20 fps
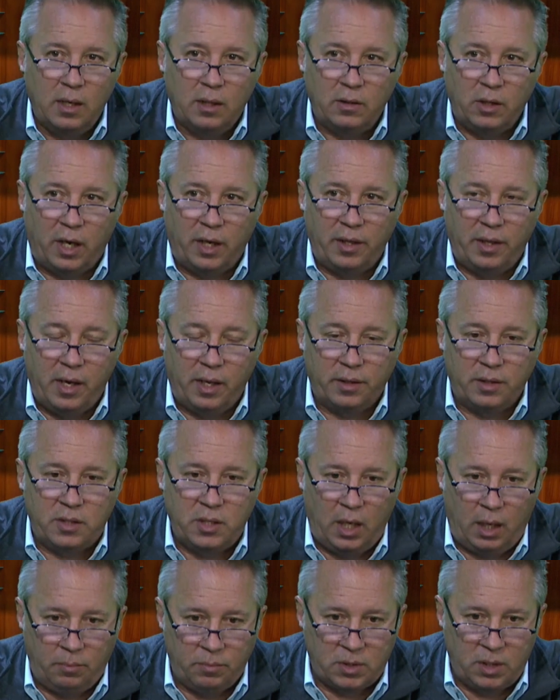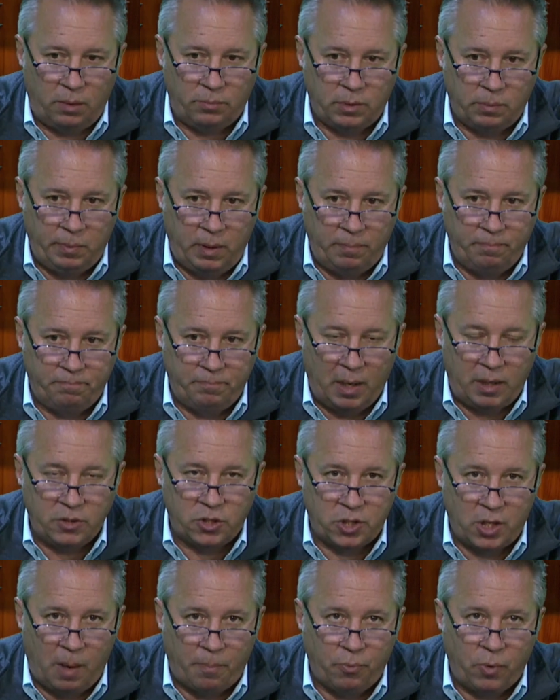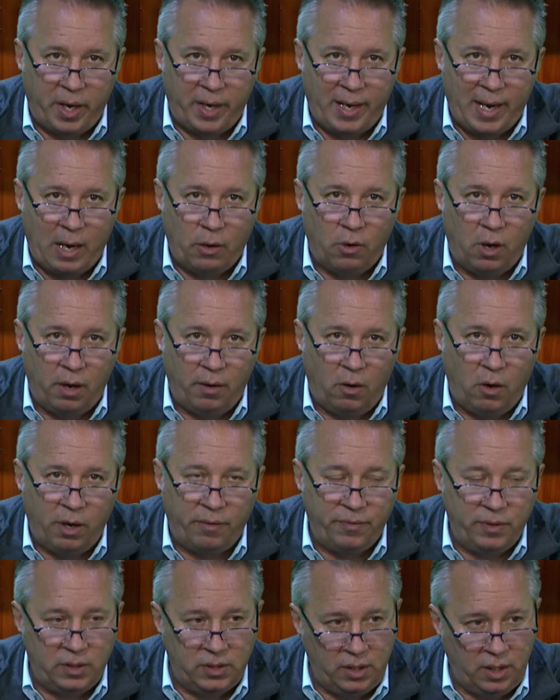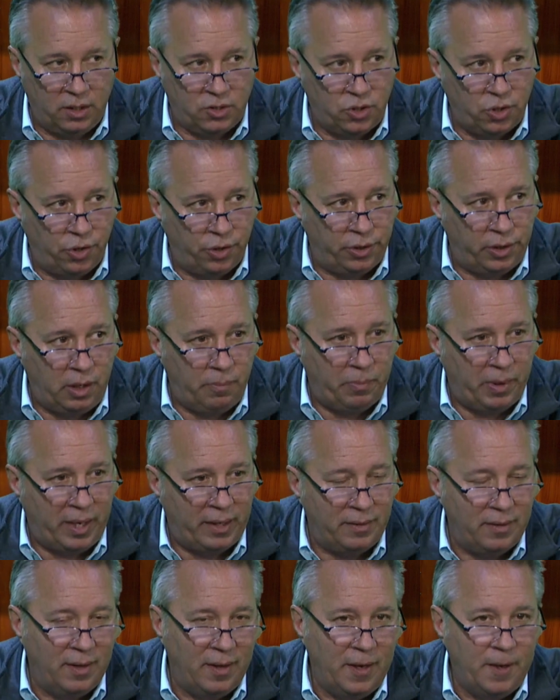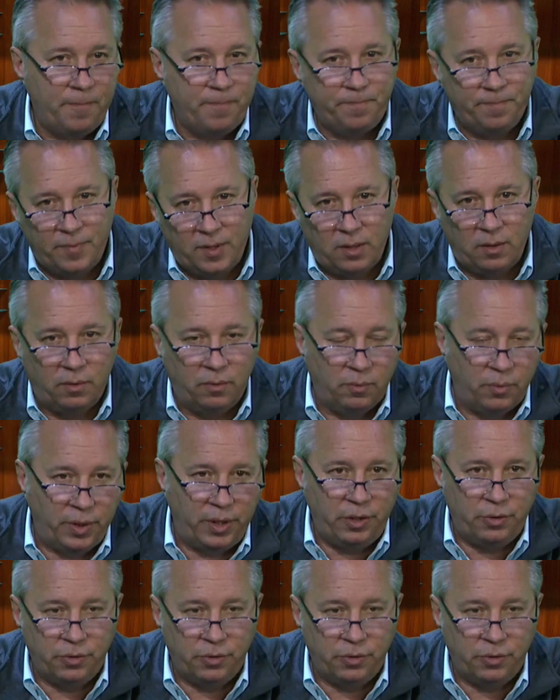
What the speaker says: A lot of the other teams seem to be bunched up right now. Obviously, it's early, but what are